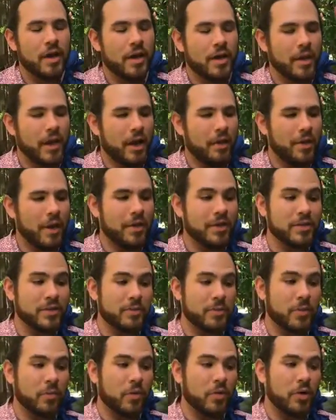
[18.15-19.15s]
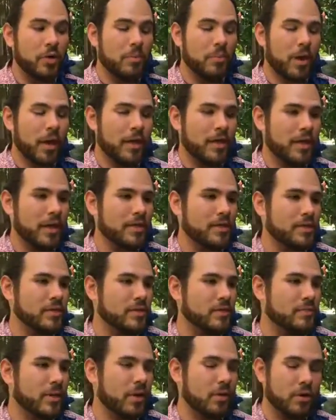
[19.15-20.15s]
Now that exhibit will combine ideas
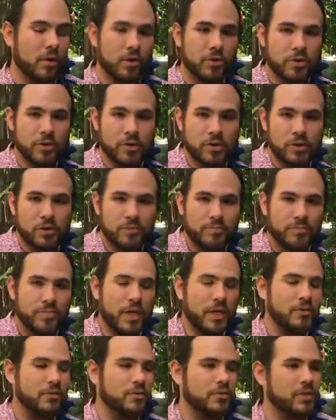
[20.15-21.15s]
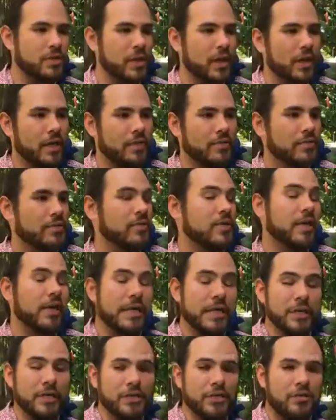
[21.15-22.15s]
about culture, natural science,
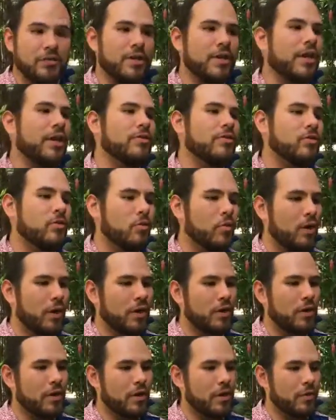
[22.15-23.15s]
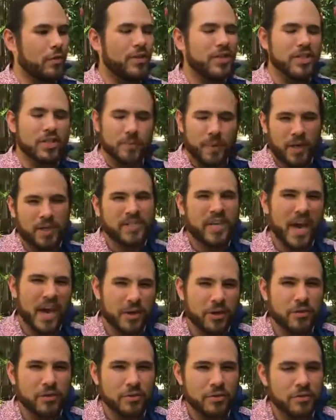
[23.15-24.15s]
history into one really
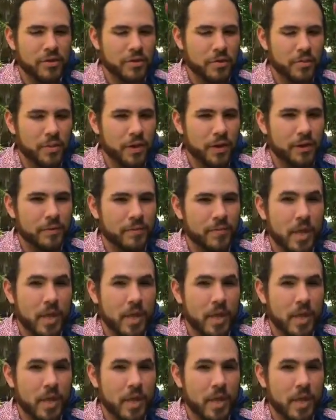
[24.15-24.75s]
spectacular display.